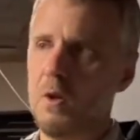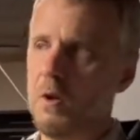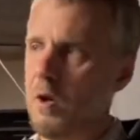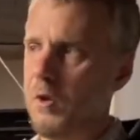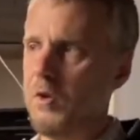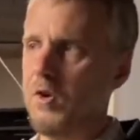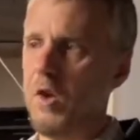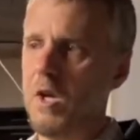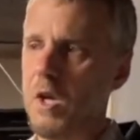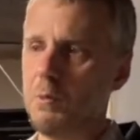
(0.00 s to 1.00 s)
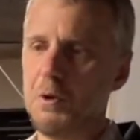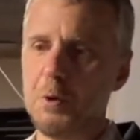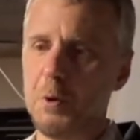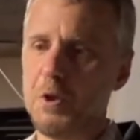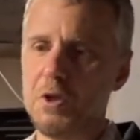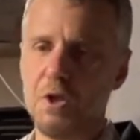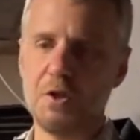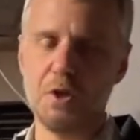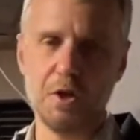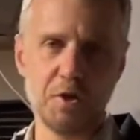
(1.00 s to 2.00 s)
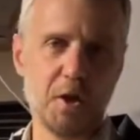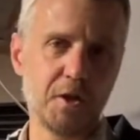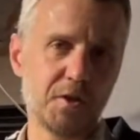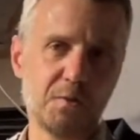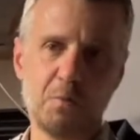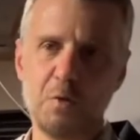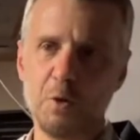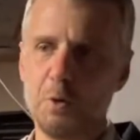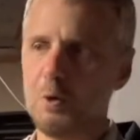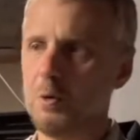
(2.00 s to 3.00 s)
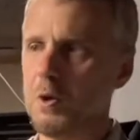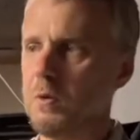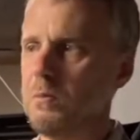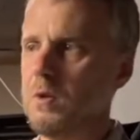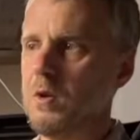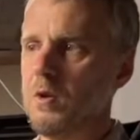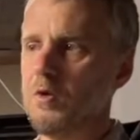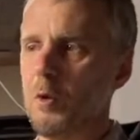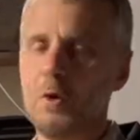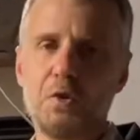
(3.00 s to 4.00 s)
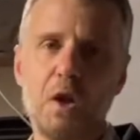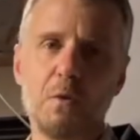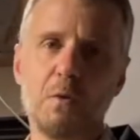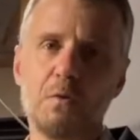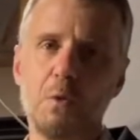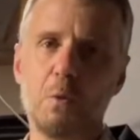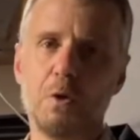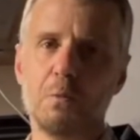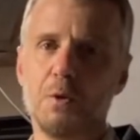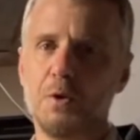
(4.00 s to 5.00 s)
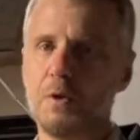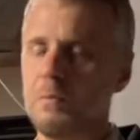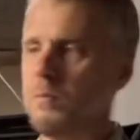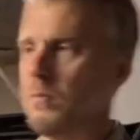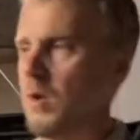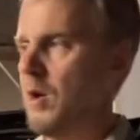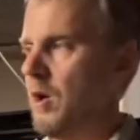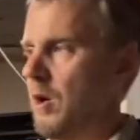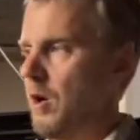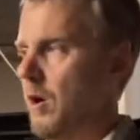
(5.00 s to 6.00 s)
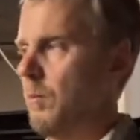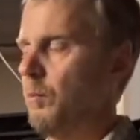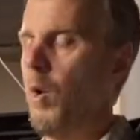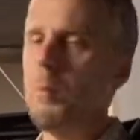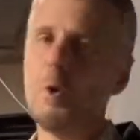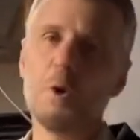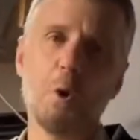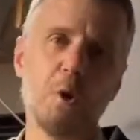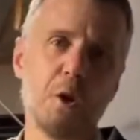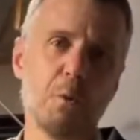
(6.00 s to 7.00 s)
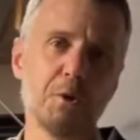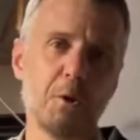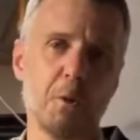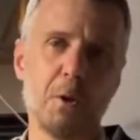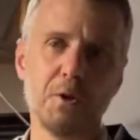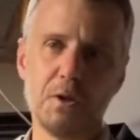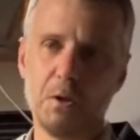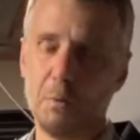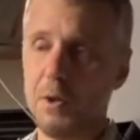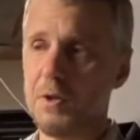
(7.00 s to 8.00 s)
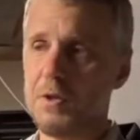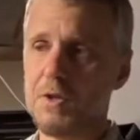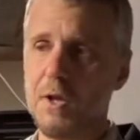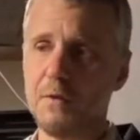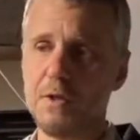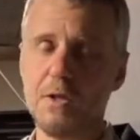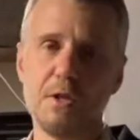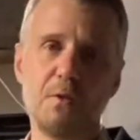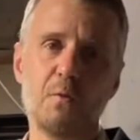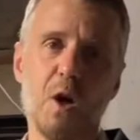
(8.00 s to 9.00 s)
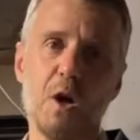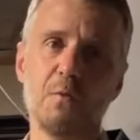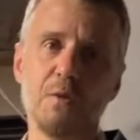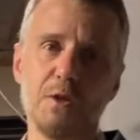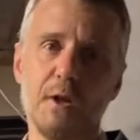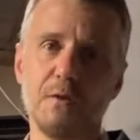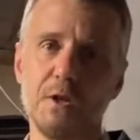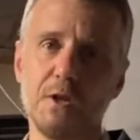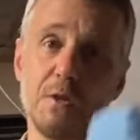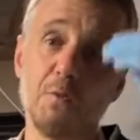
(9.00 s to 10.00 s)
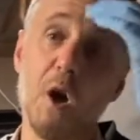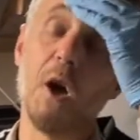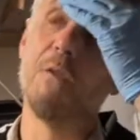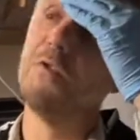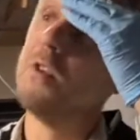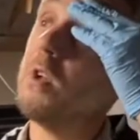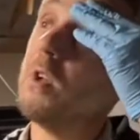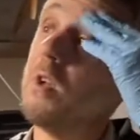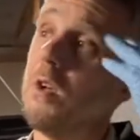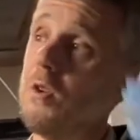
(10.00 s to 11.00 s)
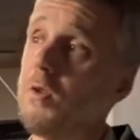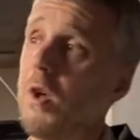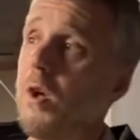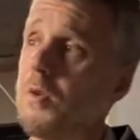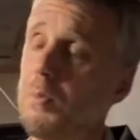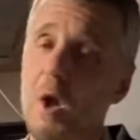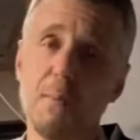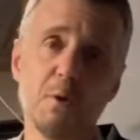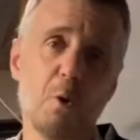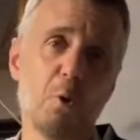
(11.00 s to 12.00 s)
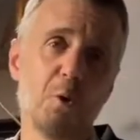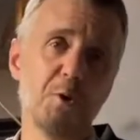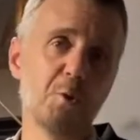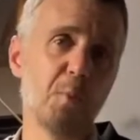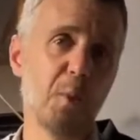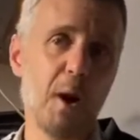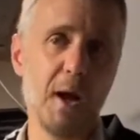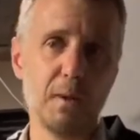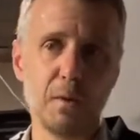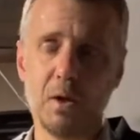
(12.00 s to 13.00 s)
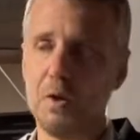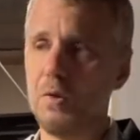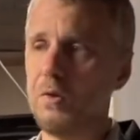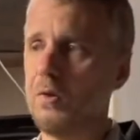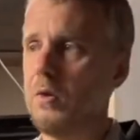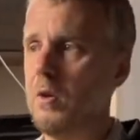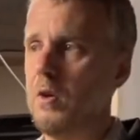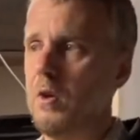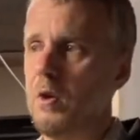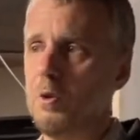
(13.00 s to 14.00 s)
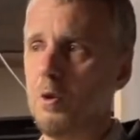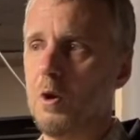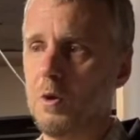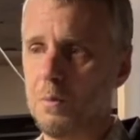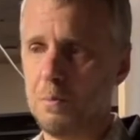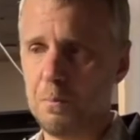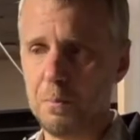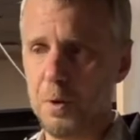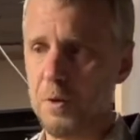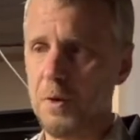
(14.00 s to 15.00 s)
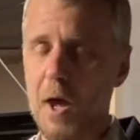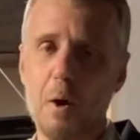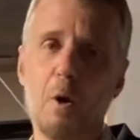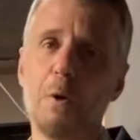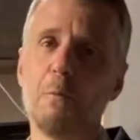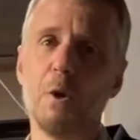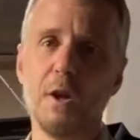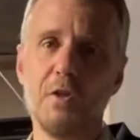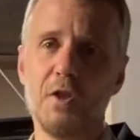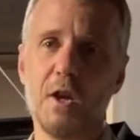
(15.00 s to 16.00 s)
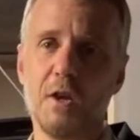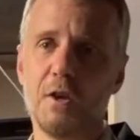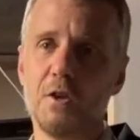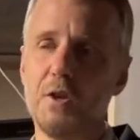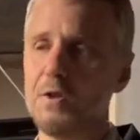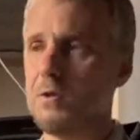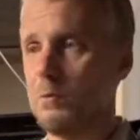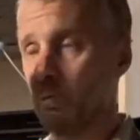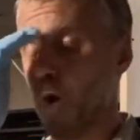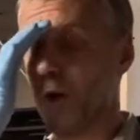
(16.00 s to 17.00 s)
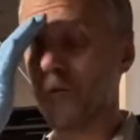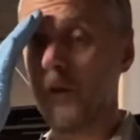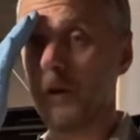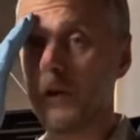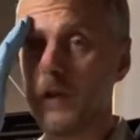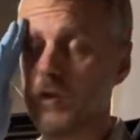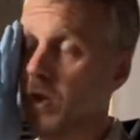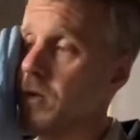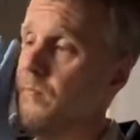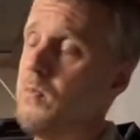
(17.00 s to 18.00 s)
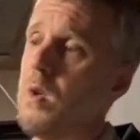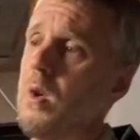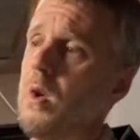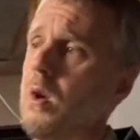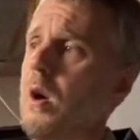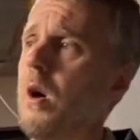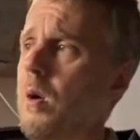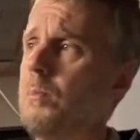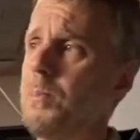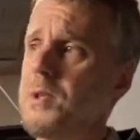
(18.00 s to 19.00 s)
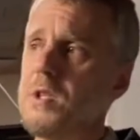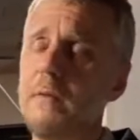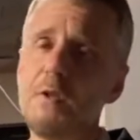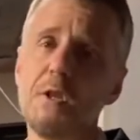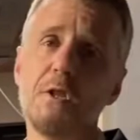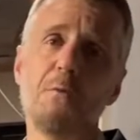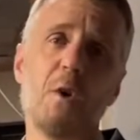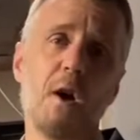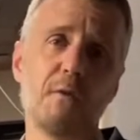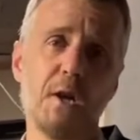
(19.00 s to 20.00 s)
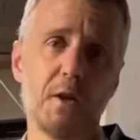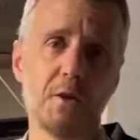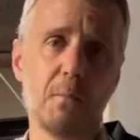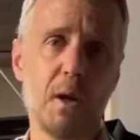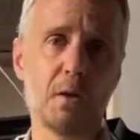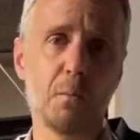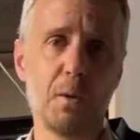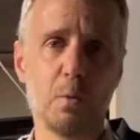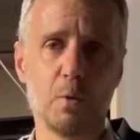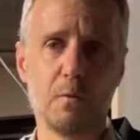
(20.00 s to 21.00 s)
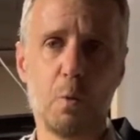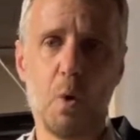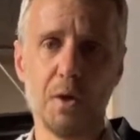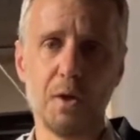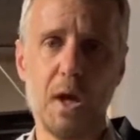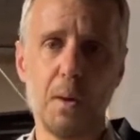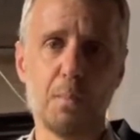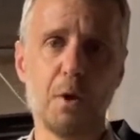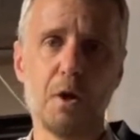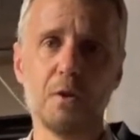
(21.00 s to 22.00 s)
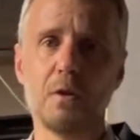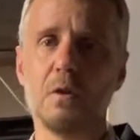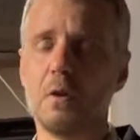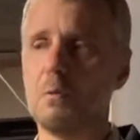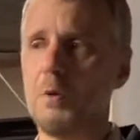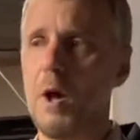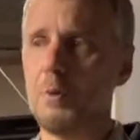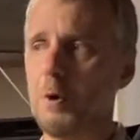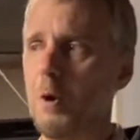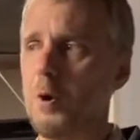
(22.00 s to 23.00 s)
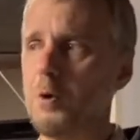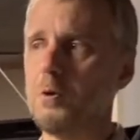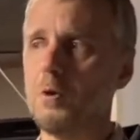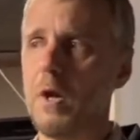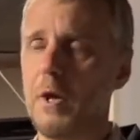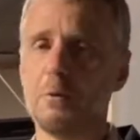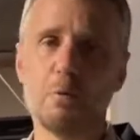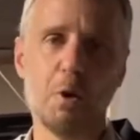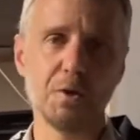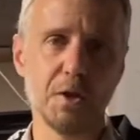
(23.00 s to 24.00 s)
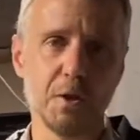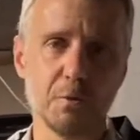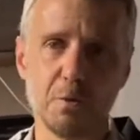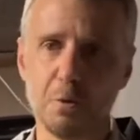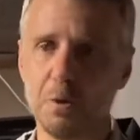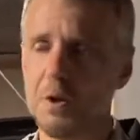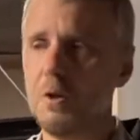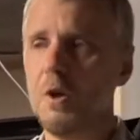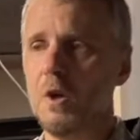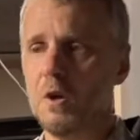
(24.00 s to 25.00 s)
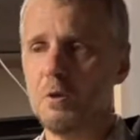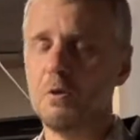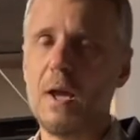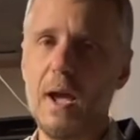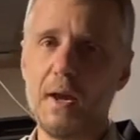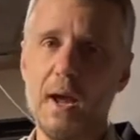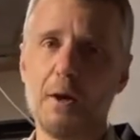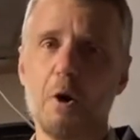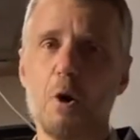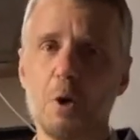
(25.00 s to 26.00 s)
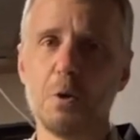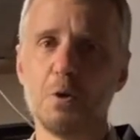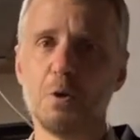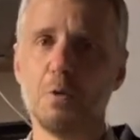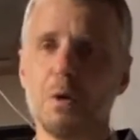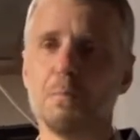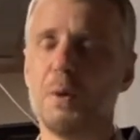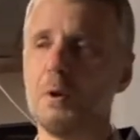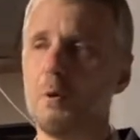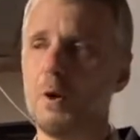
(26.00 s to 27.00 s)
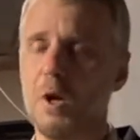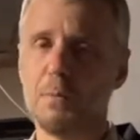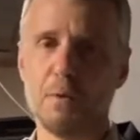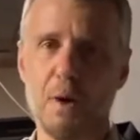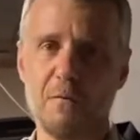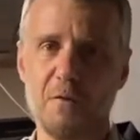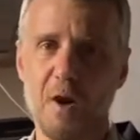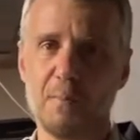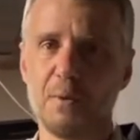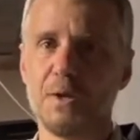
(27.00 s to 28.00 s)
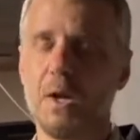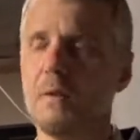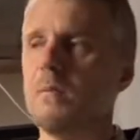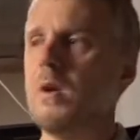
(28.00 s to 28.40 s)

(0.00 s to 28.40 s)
688 with 30 sheen's got a nice feel to it. So does the 851 with the... one more coating I want to talk about just a little bit is the 765. The 765 is sometimes called the super hang because you can put that on really thick and it doesn't run very easily. But the 765 is actually meant to be more of a 1K product without the hardener. You can add a cross linker to it. You can add a hardener to it, but only up to about 5%.